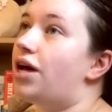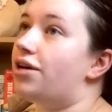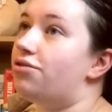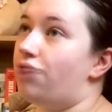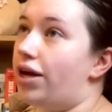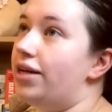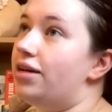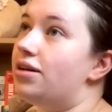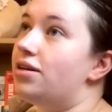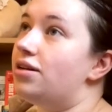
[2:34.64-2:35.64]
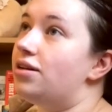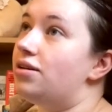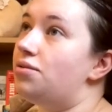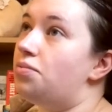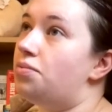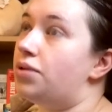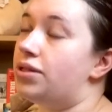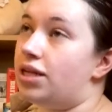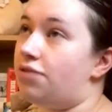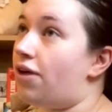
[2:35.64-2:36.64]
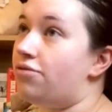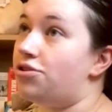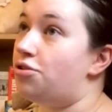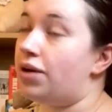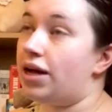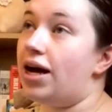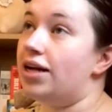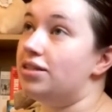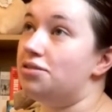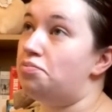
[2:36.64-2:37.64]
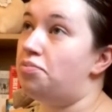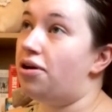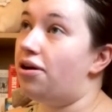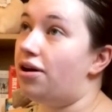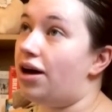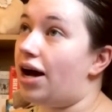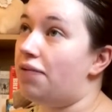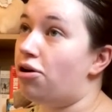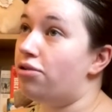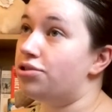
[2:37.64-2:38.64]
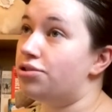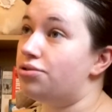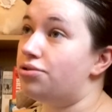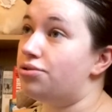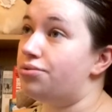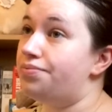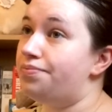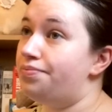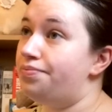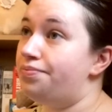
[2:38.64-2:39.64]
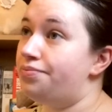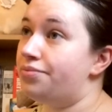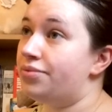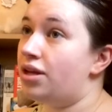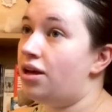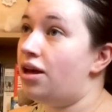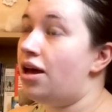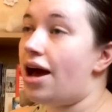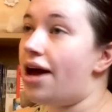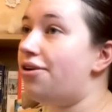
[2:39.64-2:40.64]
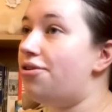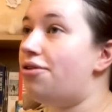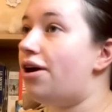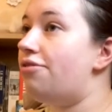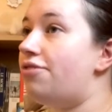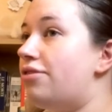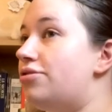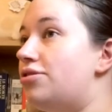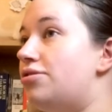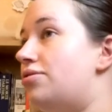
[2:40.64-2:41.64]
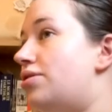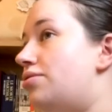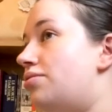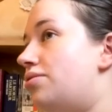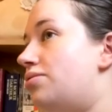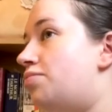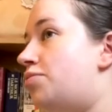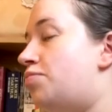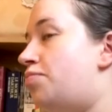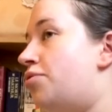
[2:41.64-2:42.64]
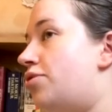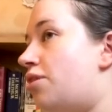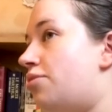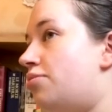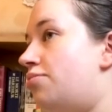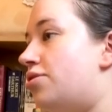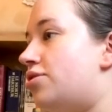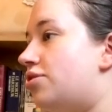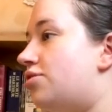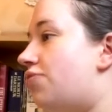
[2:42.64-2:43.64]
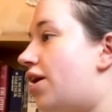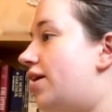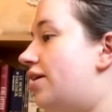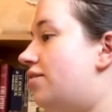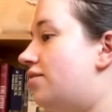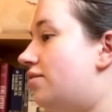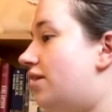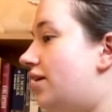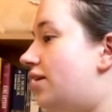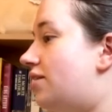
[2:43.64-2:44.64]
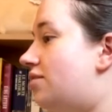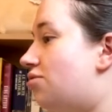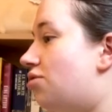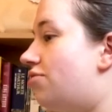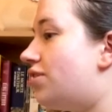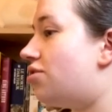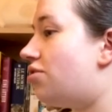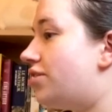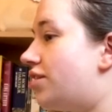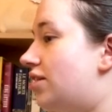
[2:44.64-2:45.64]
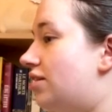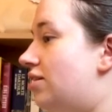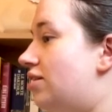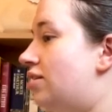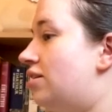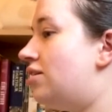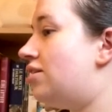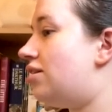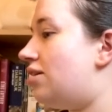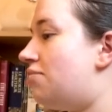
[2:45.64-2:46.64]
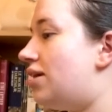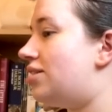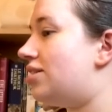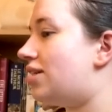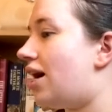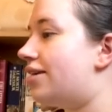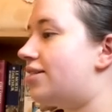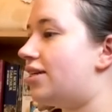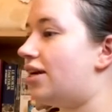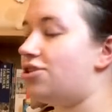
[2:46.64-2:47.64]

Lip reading: I could write instead of having to do it by hand, but I'm also, I don't know, I found putting up the computer to write like sort of exhausting, like mentally taxing.